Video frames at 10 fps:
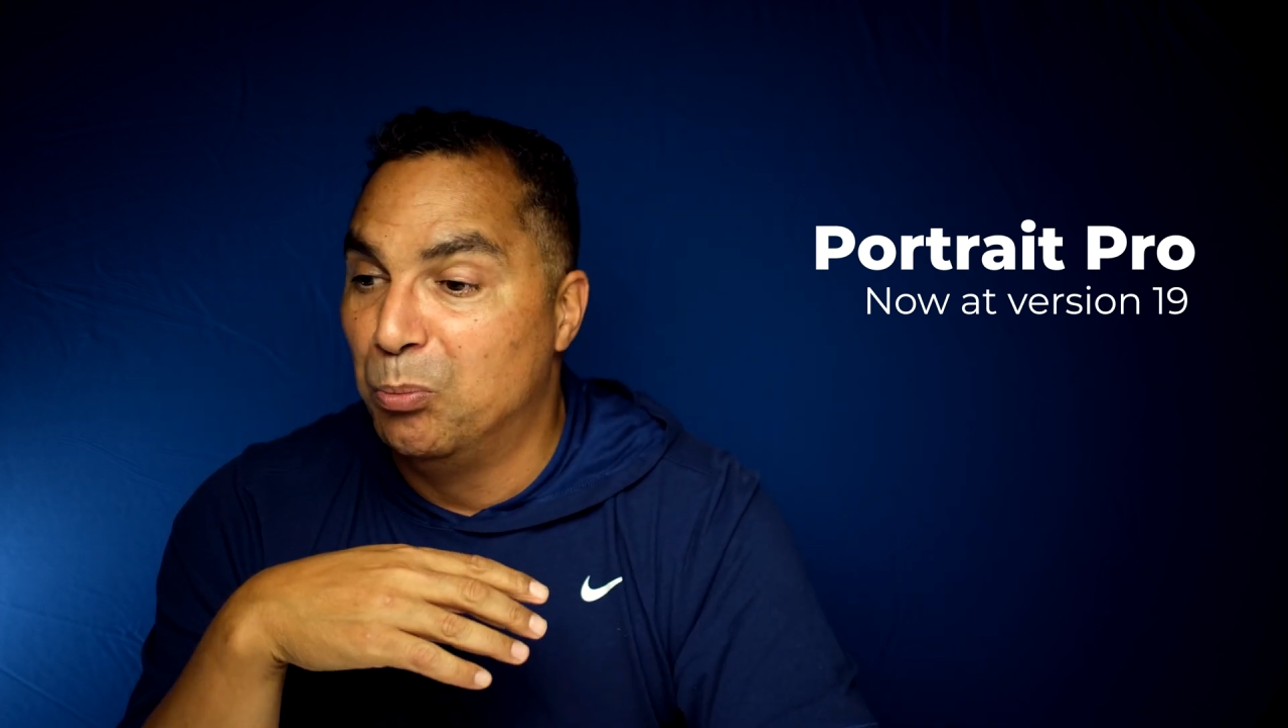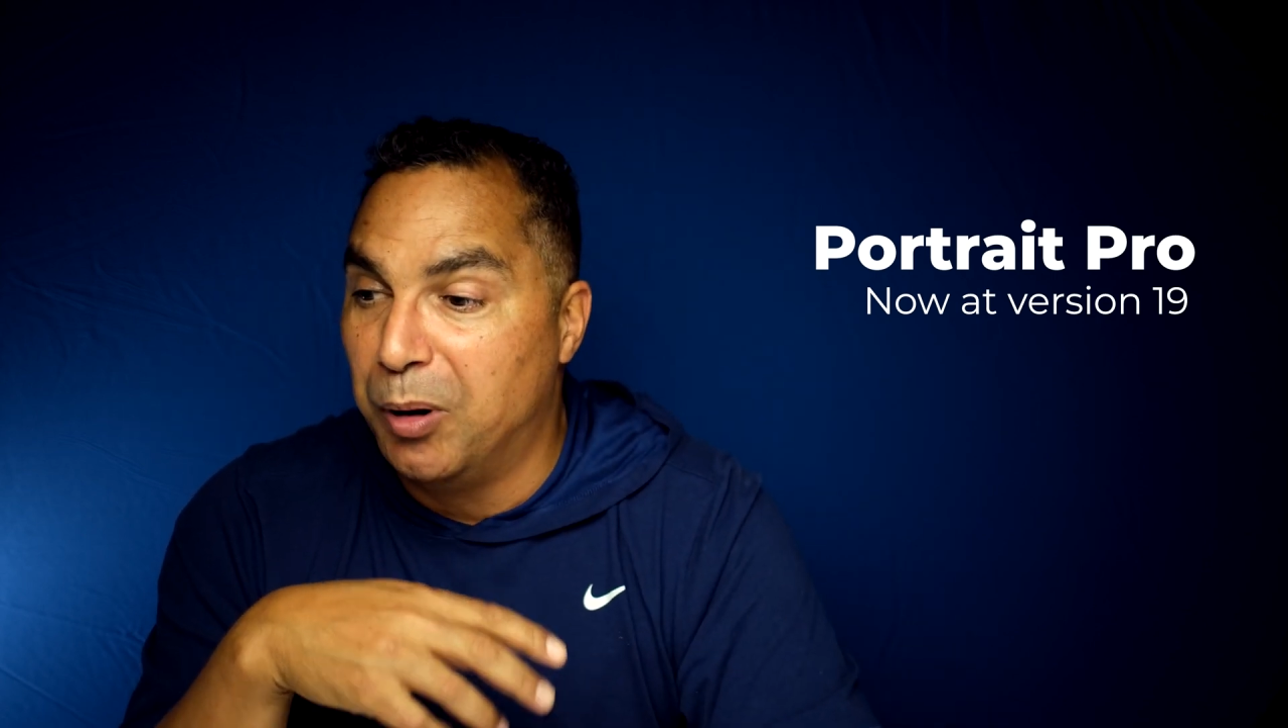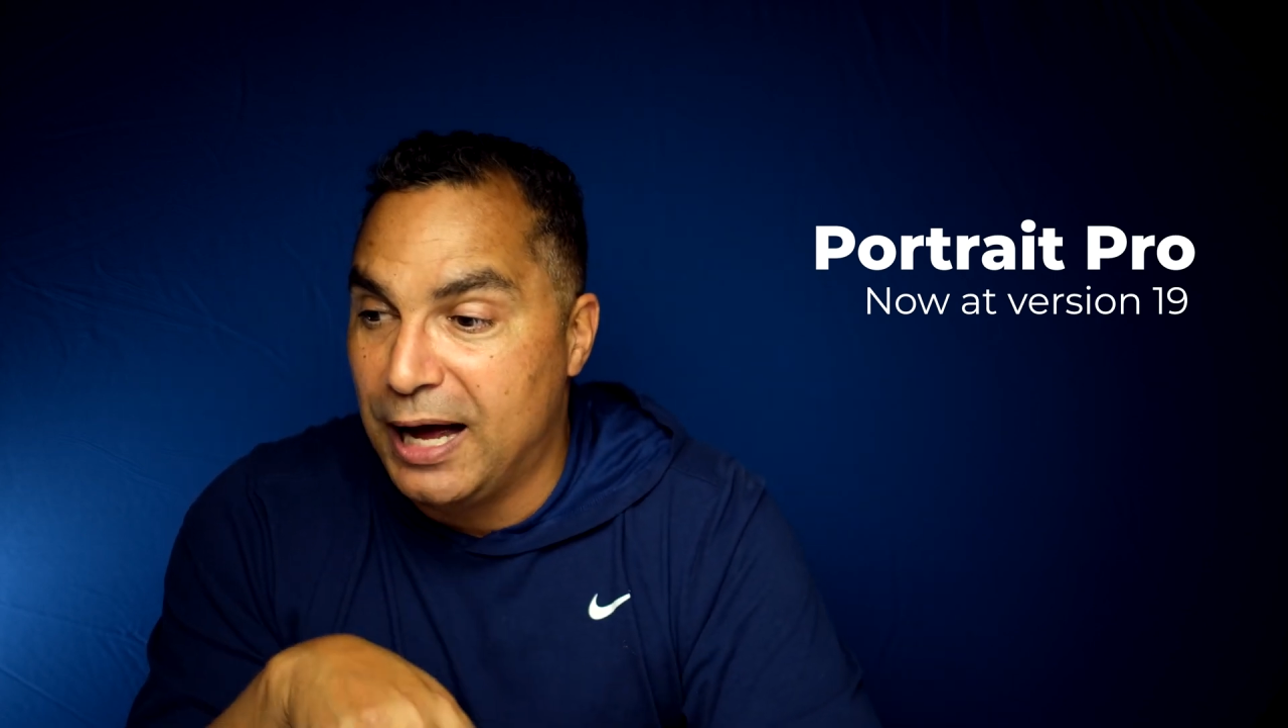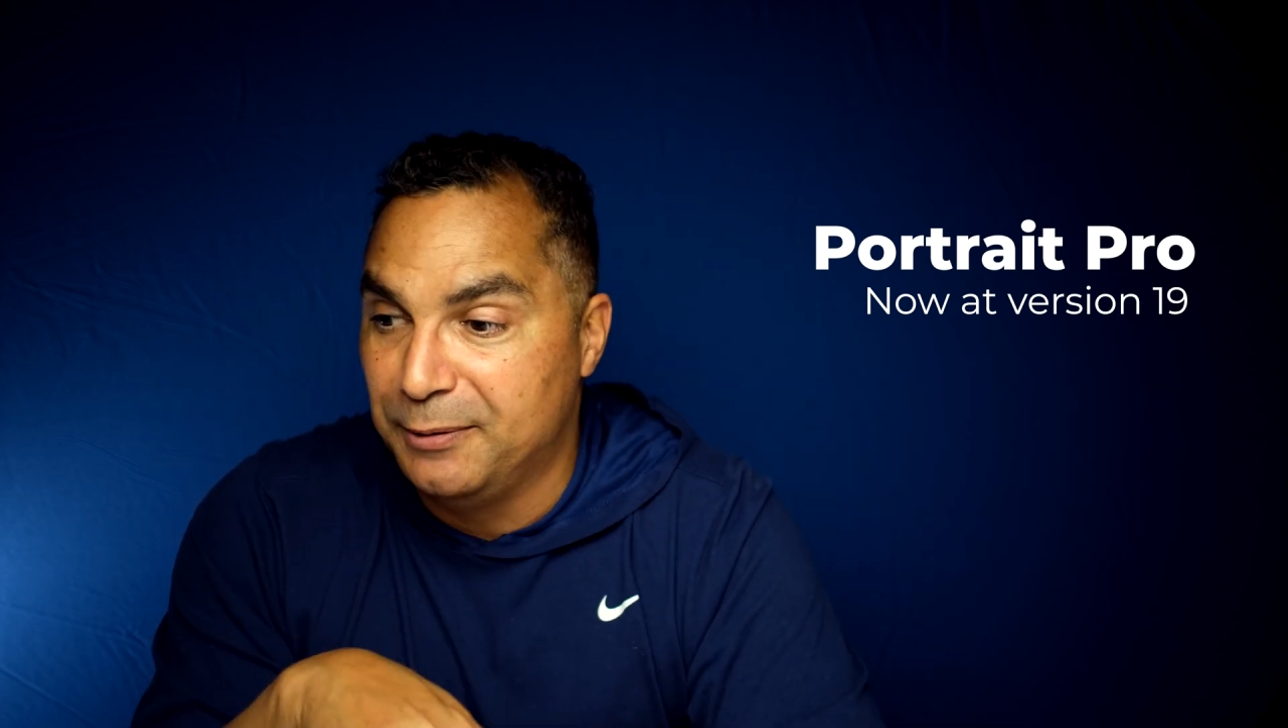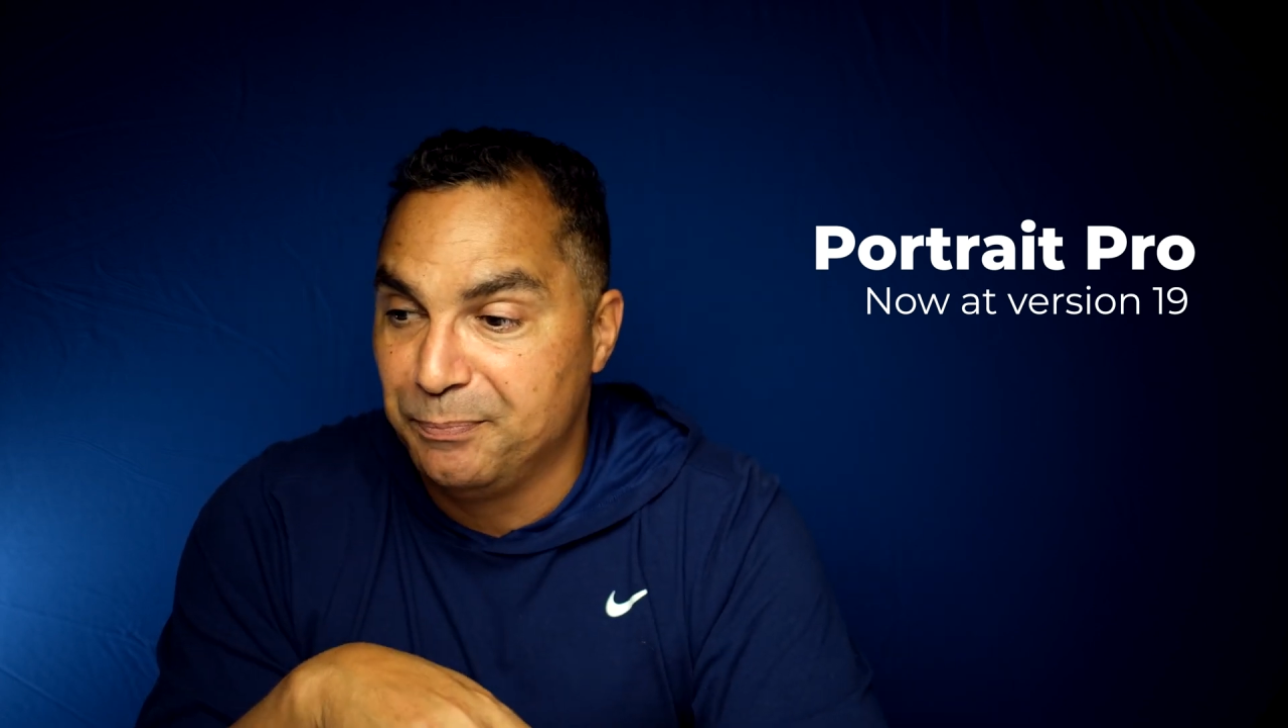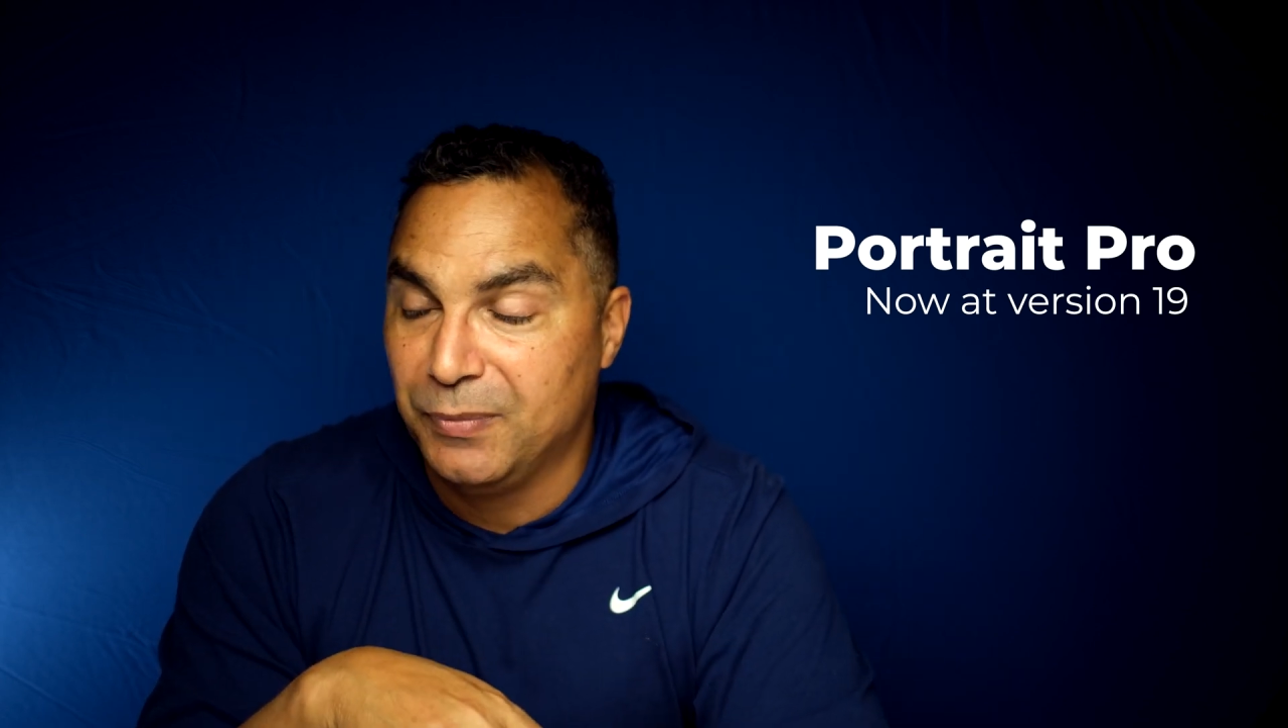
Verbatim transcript: But